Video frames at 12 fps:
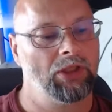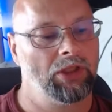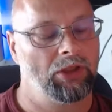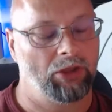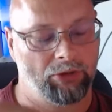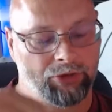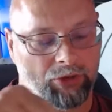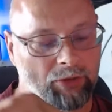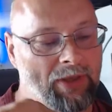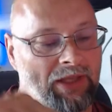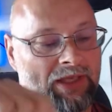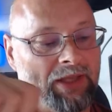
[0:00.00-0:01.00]
my
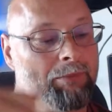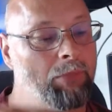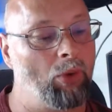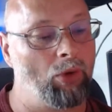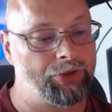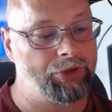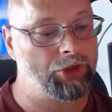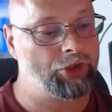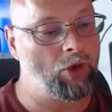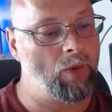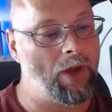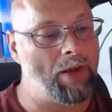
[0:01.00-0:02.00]
limb bolts to
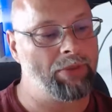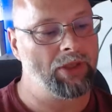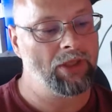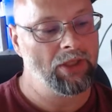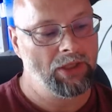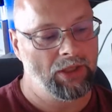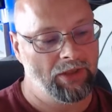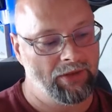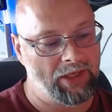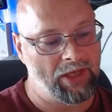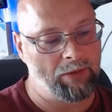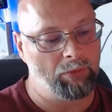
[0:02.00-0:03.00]
show up.
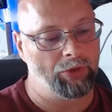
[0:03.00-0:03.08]
Then I will